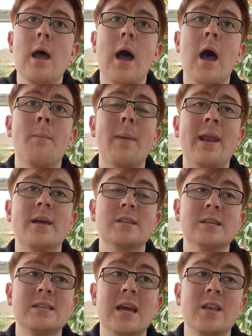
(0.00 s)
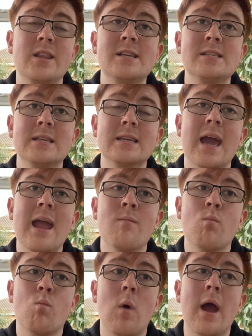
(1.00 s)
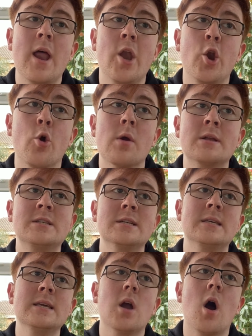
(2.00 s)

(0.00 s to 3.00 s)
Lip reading: And as I said, this is a game where Norwich City